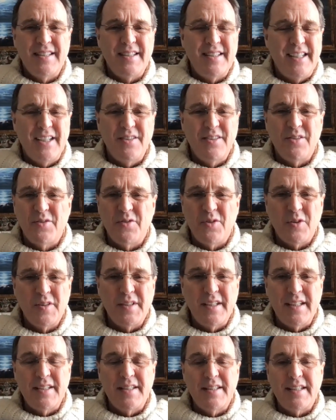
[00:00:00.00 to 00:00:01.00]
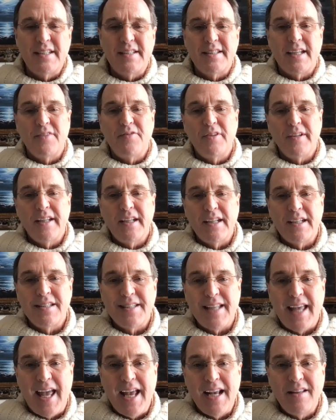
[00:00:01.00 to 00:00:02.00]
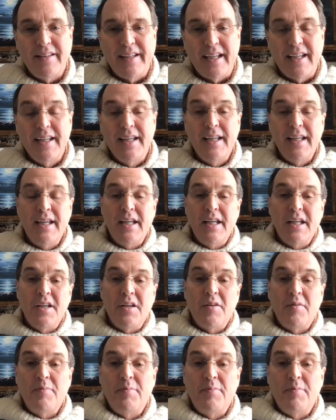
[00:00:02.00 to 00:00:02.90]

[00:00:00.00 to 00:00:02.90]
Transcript: I think it's at 10 to 13 seats. I forget exactly.